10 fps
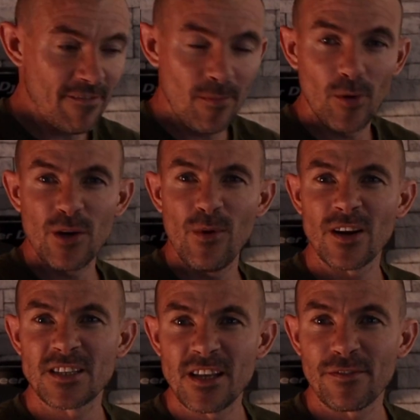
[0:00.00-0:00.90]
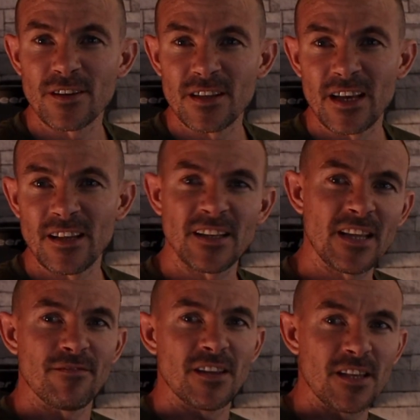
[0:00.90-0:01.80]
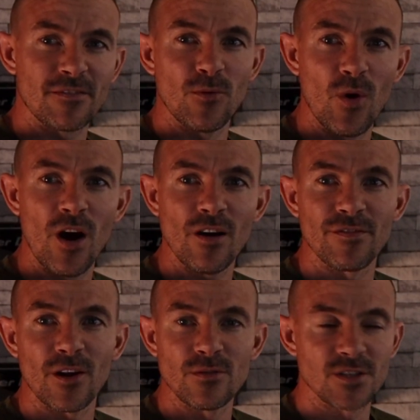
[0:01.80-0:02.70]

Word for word: Everybody works differently and they have a different workflow.